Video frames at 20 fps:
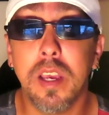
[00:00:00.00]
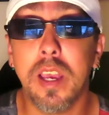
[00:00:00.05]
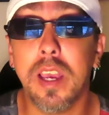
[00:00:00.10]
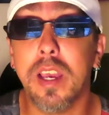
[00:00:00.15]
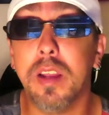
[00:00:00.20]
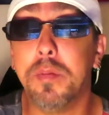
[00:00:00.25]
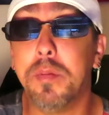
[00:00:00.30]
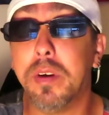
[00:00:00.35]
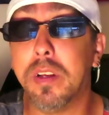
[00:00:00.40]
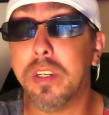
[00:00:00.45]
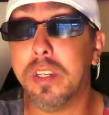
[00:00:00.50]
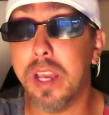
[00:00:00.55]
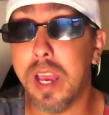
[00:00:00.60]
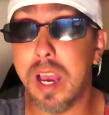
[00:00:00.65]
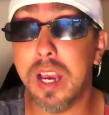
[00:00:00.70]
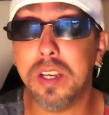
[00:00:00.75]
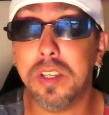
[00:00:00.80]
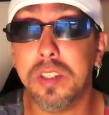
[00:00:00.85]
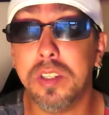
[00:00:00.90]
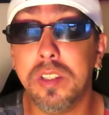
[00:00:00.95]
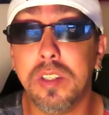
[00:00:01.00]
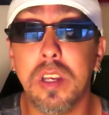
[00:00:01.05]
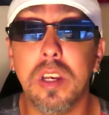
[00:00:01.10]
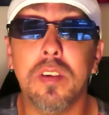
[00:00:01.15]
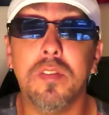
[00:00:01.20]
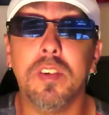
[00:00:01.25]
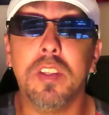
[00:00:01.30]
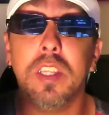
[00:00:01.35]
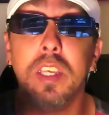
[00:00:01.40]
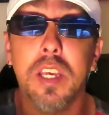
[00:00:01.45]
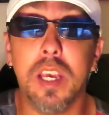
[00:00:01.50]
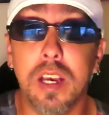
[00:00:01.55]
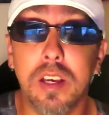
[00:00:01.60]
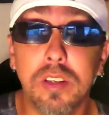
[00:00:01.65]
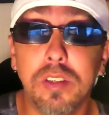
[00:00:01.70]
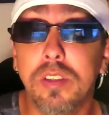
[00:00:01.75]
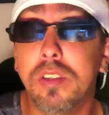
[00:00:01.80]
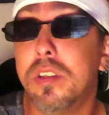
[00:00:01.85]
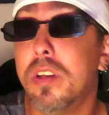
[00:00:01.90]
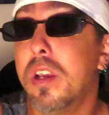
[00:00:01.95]
and my taxes and everything
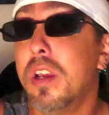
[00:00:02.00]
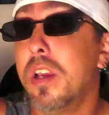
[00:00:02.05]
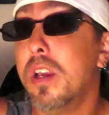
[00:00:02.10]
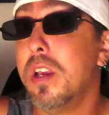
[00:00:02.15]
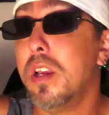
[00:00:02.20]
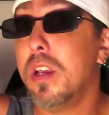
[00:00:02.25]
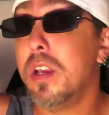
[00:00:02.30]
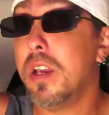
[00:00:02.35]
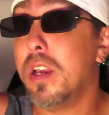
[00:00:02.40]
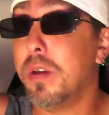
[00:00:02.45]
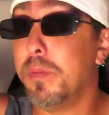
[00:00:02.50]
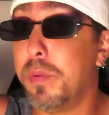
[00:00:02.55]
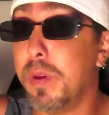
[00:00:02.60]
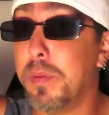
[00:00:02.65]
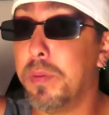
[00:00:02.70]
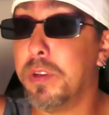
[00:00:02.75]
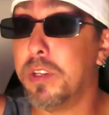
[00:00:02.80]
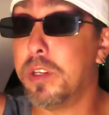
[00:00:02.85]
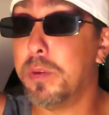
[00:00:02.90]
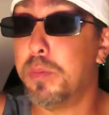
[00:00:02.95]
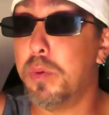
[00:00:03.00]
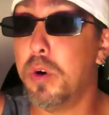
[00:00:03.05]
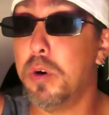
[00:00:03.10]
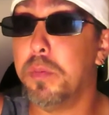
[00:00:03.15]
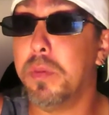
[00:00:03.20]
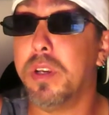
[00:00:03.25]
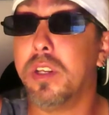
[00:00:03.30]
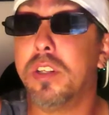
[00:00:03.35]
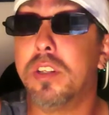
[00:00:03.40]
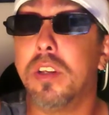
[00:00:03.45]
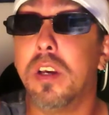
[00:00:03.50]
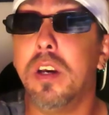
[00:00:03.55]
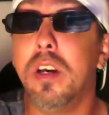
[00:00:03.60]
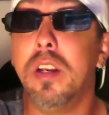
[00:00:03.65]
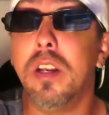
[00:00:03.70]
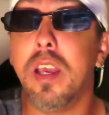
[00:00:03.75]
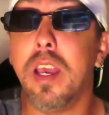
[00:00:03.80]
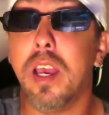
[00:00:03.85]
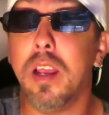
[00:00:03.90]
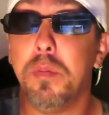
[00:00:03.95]
else, and be able to support my
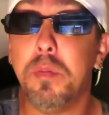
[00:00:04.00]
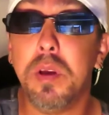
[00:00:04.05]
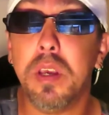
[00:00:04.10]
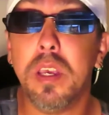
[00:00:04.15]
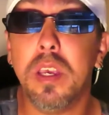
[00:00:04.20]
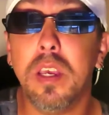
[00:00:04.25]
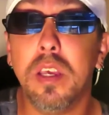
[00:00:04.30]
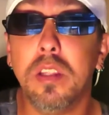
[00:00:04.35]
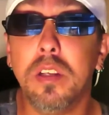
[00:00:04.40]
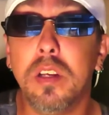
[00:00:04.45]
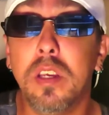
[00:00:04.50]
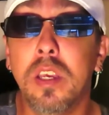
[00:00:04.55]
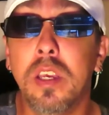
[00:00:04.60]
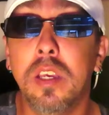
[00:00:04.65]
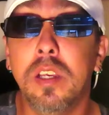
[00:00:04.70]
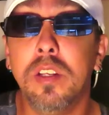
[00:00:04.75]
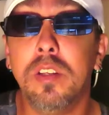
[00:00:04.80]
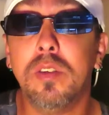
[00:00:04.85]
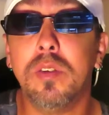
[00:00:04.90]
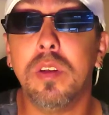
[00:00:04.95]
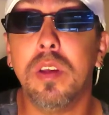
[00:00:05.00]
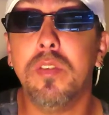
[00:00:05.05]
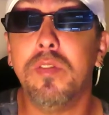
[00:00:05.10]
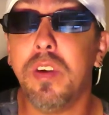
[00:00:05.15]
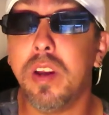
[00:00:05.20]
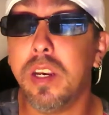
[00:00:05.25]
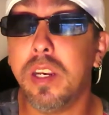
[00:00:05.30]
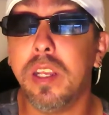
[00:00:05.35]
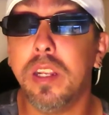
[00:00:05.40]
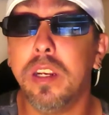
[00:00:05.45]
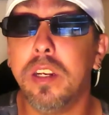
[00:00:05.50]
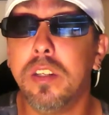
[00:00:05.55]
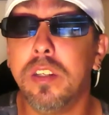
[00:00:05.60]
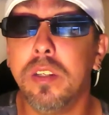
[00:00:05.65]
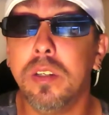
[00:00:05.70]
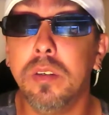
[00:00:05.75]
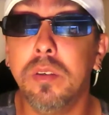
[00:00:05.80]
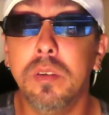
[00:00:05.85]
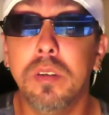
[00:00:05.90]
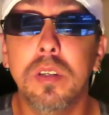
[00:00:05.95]
son and my other kids if I needed
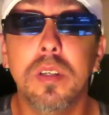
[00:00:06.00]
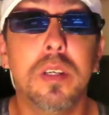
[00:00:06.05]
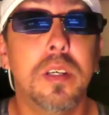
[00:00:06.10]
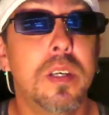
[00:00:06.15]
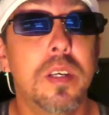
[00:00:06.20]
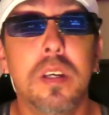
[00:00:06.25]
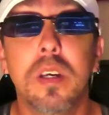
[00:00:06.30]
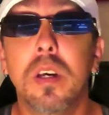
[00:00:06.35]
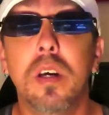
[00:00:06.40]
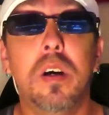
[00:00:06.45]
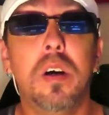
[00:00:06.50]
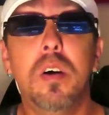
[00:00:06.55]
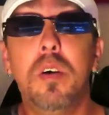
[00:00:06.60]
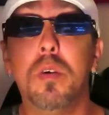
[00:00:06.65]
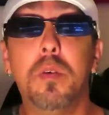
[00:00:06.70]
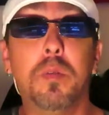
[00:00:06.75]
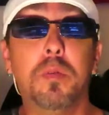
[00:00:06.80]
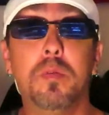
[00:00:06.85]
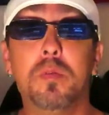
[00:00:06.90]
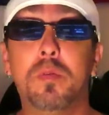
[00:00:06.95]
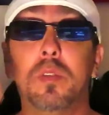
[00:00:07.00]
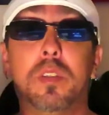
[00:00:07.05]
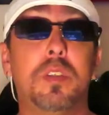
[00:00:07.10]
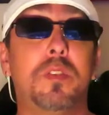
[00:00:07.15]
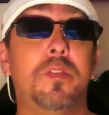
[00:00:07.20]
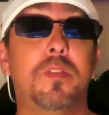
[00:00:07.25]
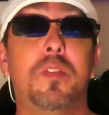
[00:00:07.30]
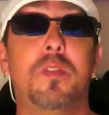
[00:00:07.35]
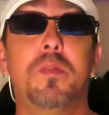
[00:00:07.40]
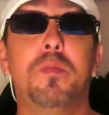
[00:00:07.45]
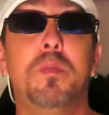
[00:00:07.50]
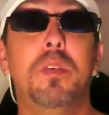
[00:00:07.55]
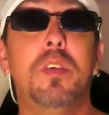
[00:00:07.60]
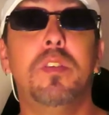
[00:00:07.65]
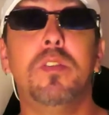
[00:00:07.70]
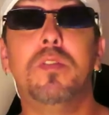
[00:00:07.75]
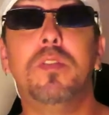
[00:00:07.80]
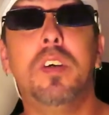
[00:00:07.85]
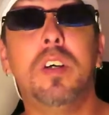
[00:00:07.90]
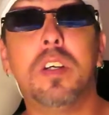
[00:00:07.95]
to. Oh,
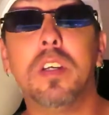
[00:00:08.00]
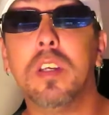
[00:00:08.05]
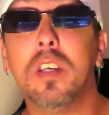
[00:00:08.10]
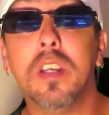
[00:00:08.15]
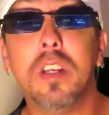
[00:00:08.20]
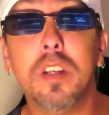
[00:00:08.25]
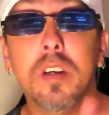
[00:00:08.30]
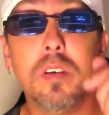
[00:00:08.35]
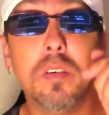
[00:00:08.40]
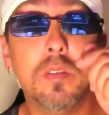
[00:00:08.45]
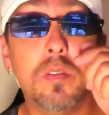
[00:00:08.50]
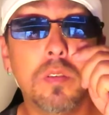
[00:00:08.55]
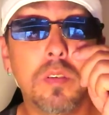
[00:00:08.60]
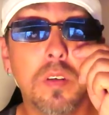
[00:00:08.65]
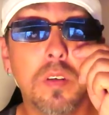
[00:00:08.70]
motherfucker, you know.